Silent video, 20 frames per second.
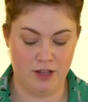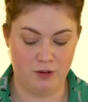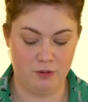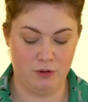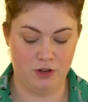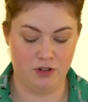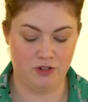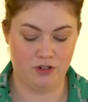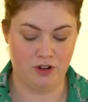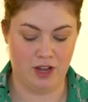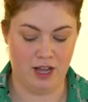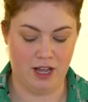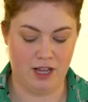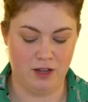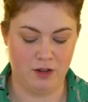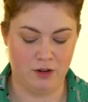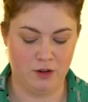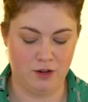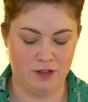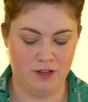which
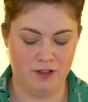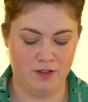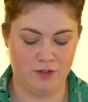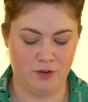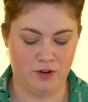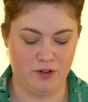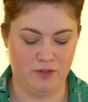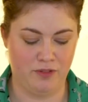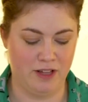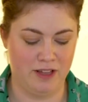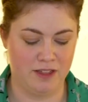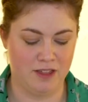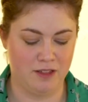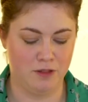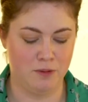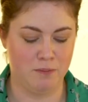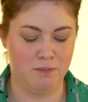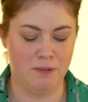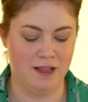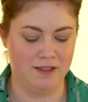is sort of
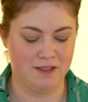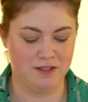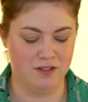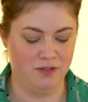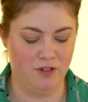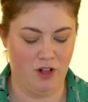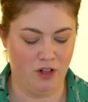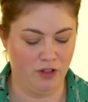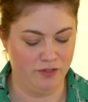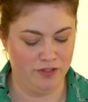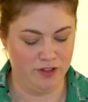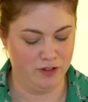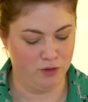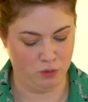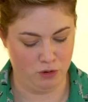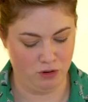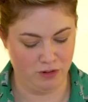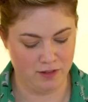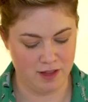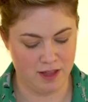like the best of all of
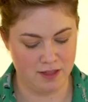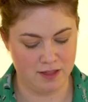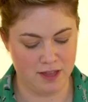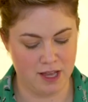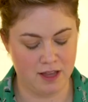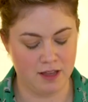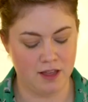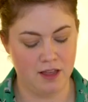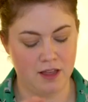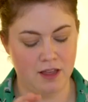these worlds, I think.